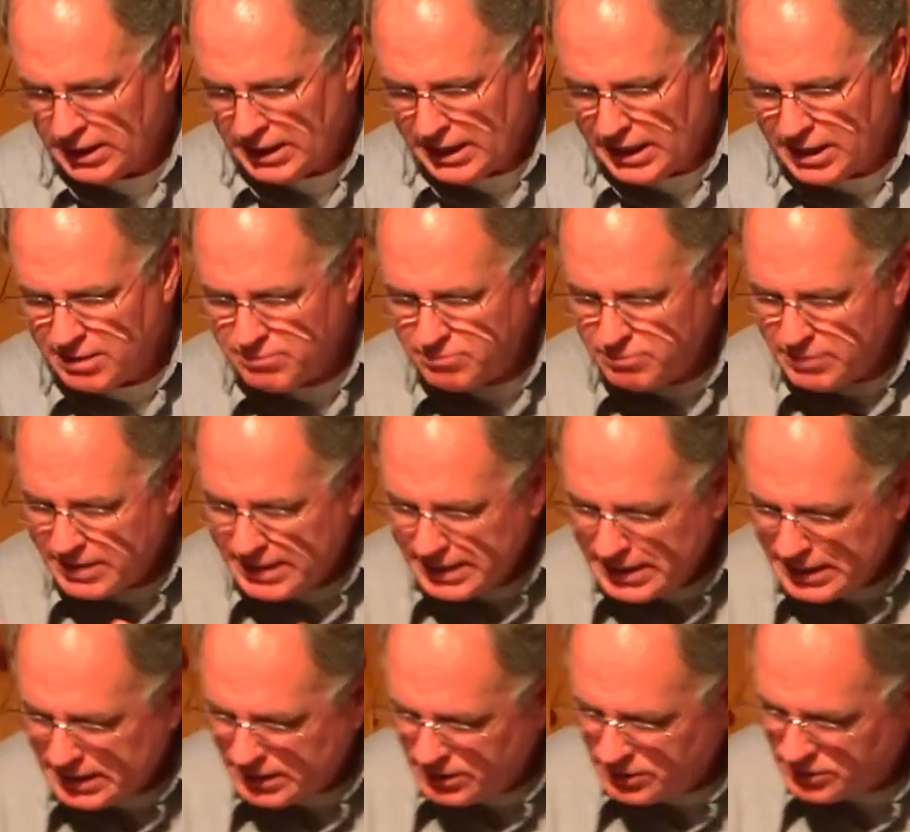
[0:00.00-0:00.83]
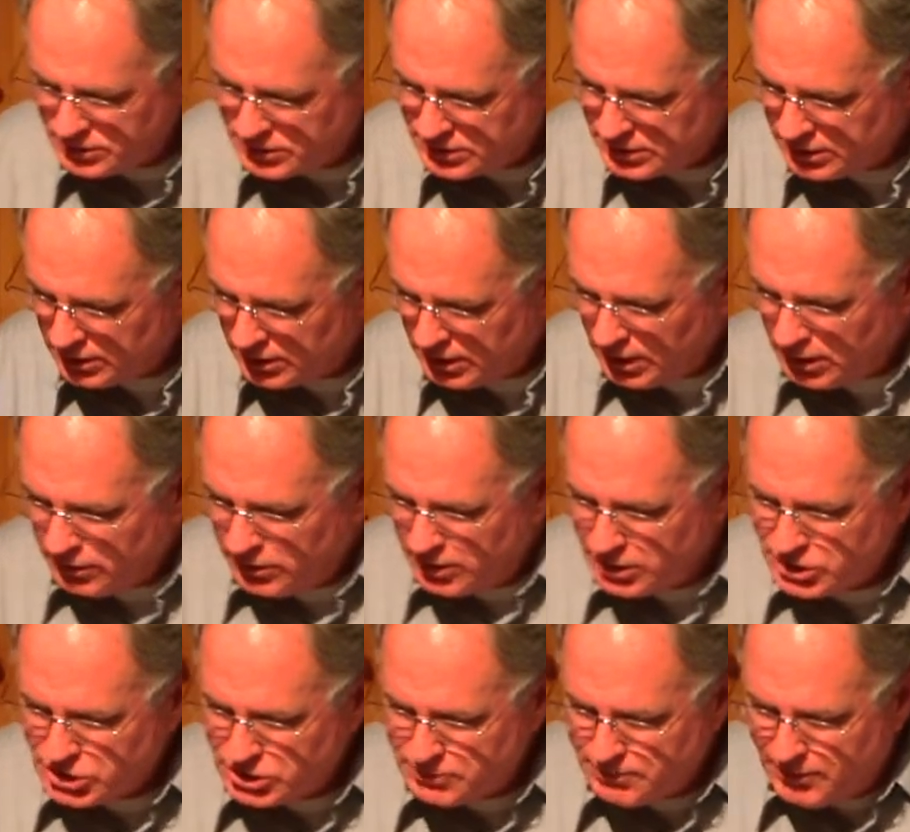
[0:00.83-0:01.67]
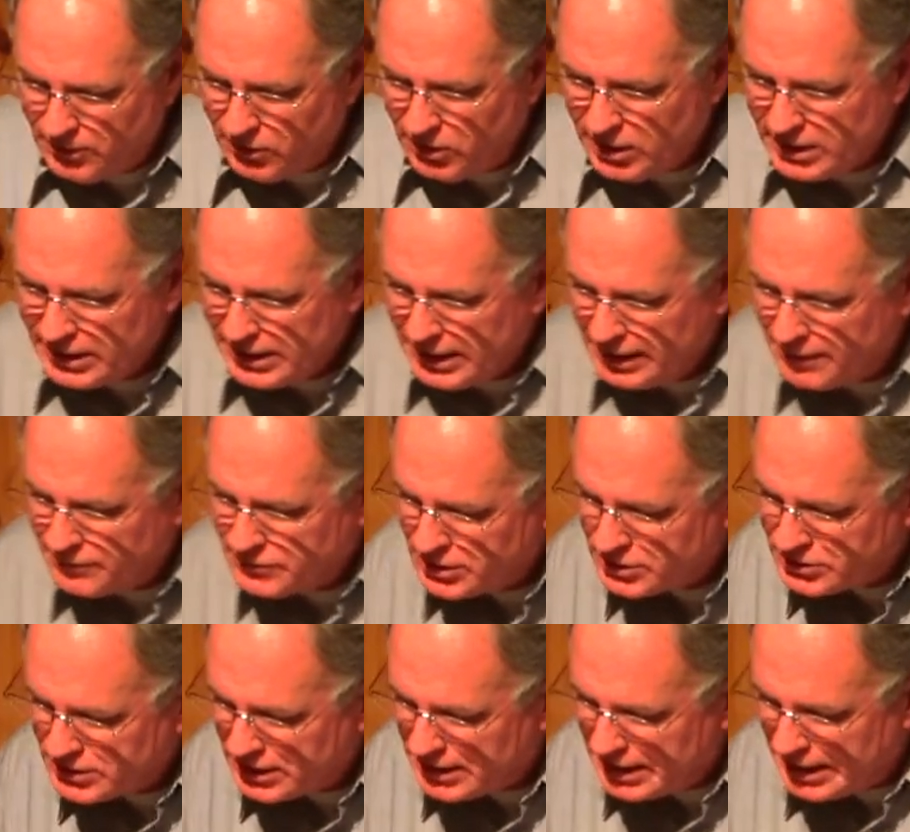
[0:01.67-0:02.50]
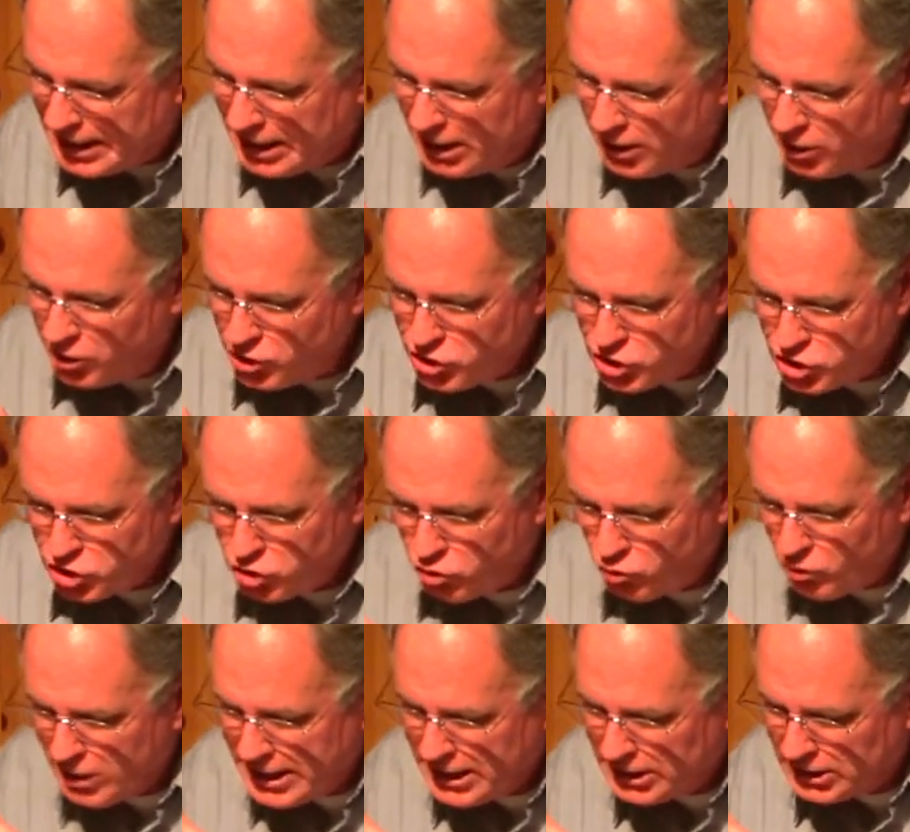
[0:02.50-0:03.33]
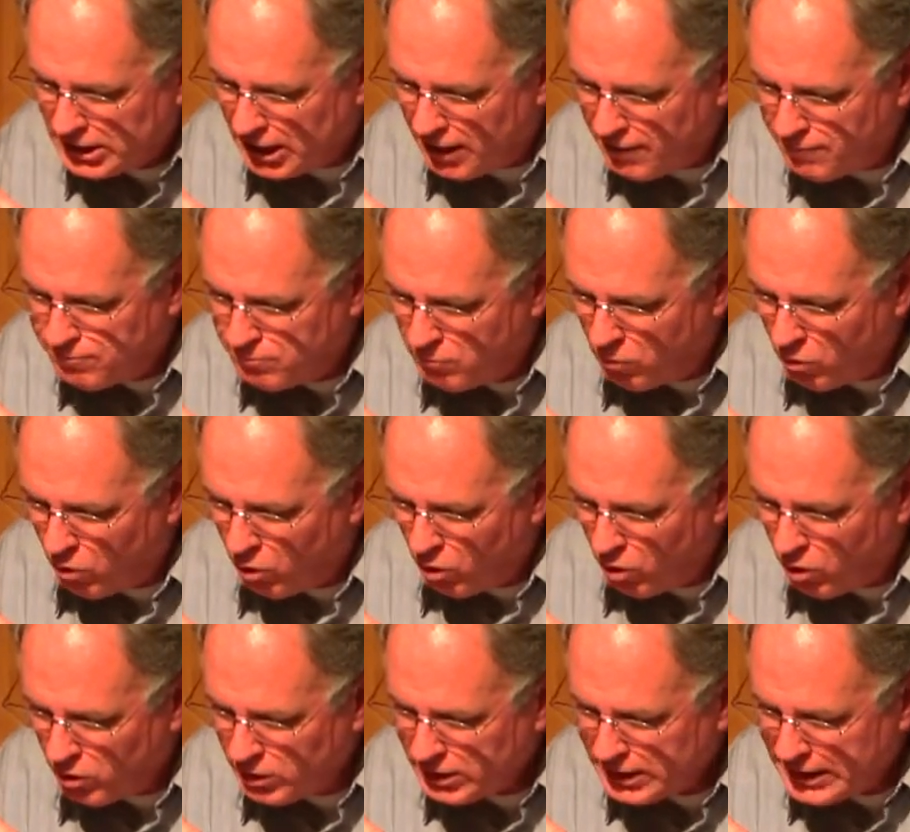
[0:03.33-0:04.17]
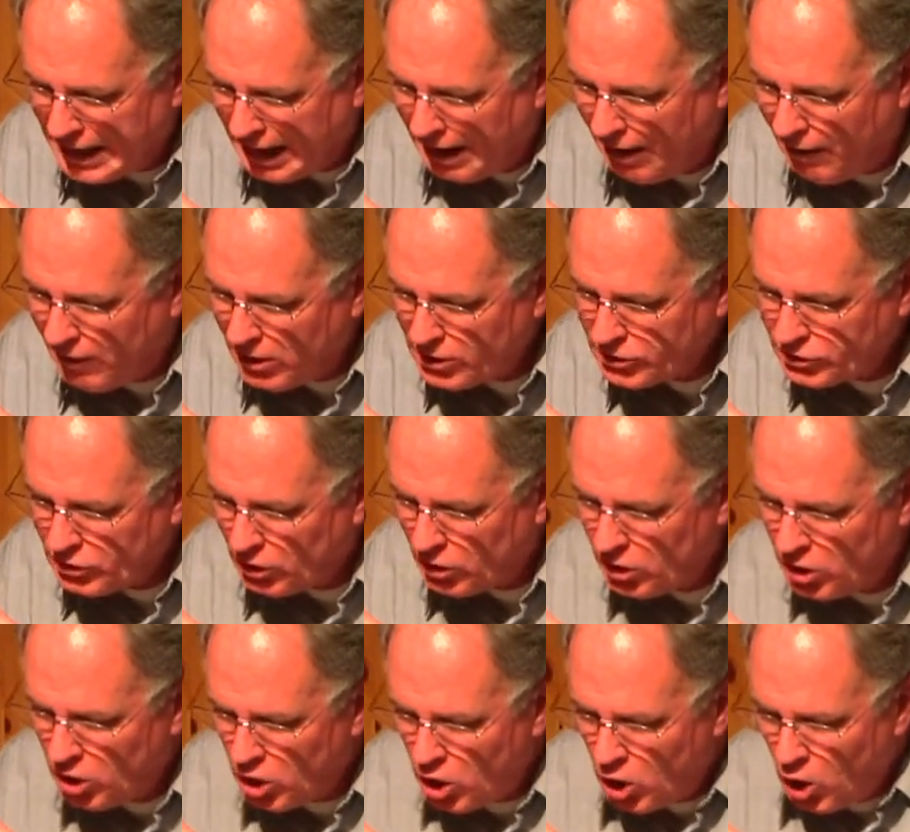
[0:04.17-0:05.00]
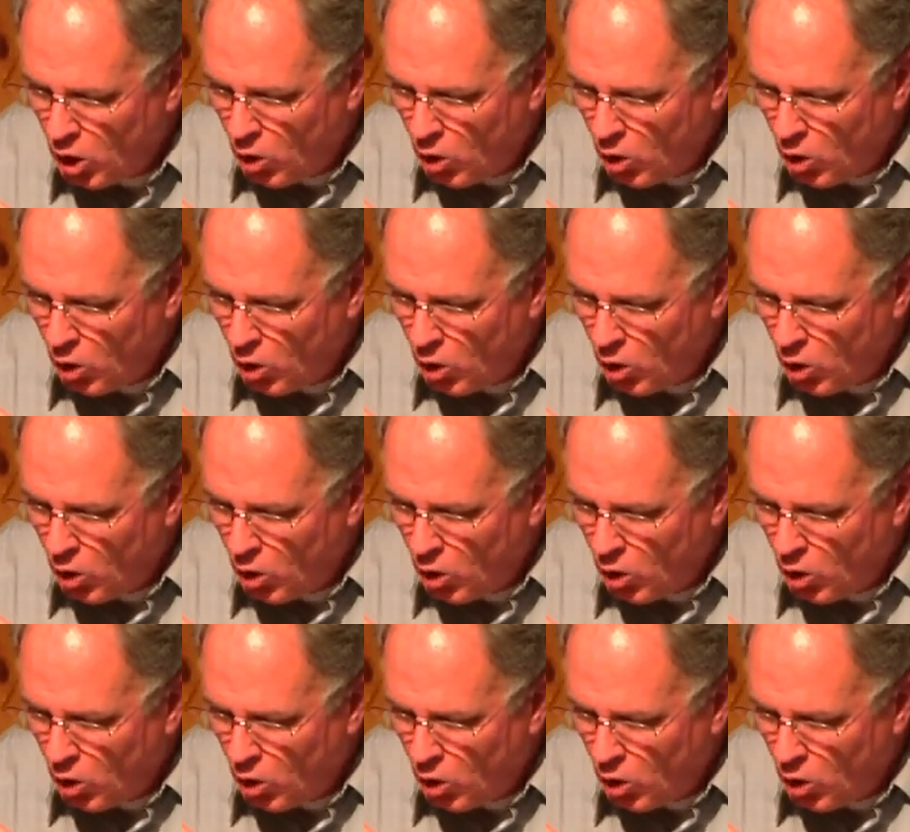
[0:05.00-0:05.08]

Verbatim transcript: It means the Spirit gives us an inner strength of moral character